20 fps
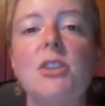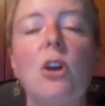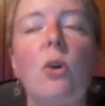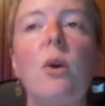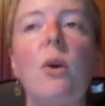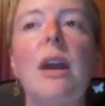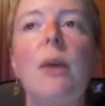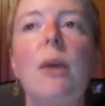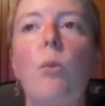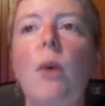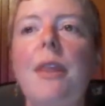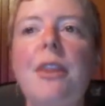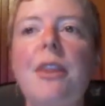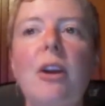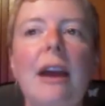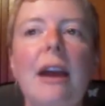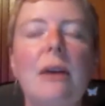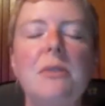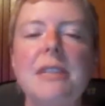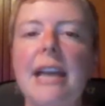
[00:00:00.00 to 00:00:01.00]
So when
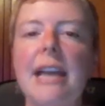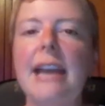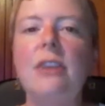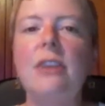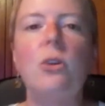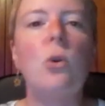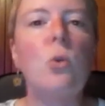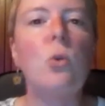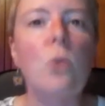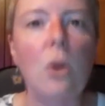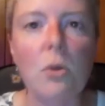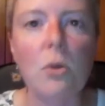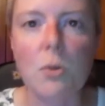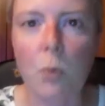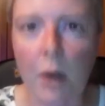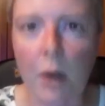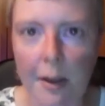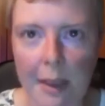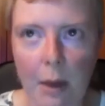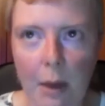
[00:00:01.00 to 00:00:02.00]
they're outside, who knows
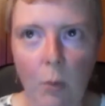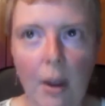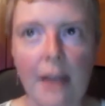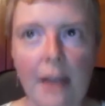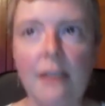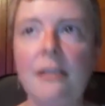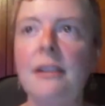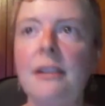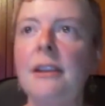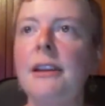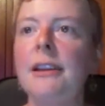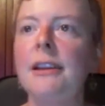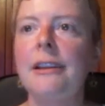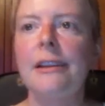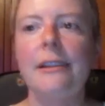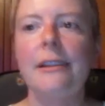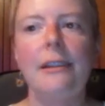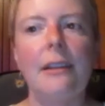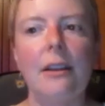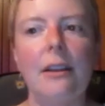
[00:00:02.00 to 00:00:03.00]
where they went,
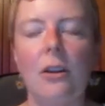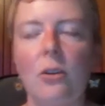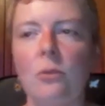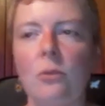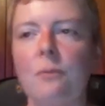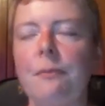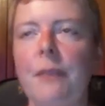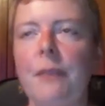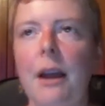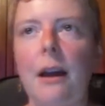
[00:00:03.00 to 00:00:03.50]
you know?